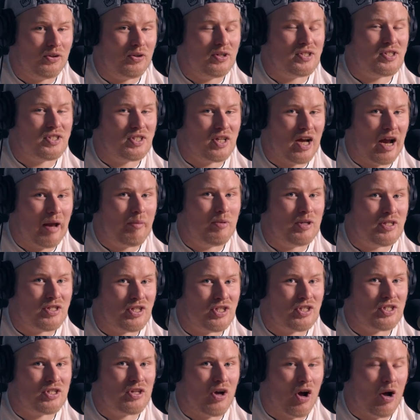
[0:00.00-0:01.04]
Chris Simon
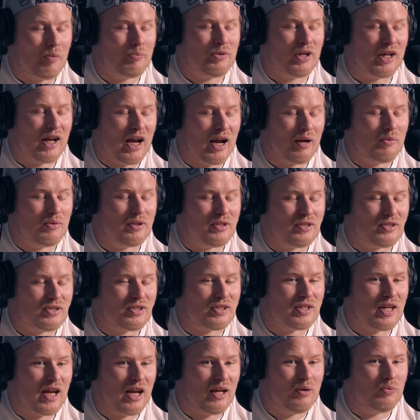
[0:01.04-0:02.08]
stomped a guy with his
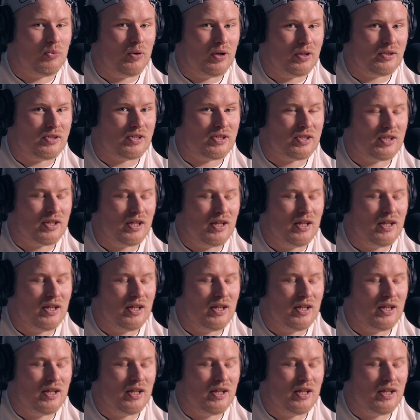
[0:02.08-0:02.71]
skate once.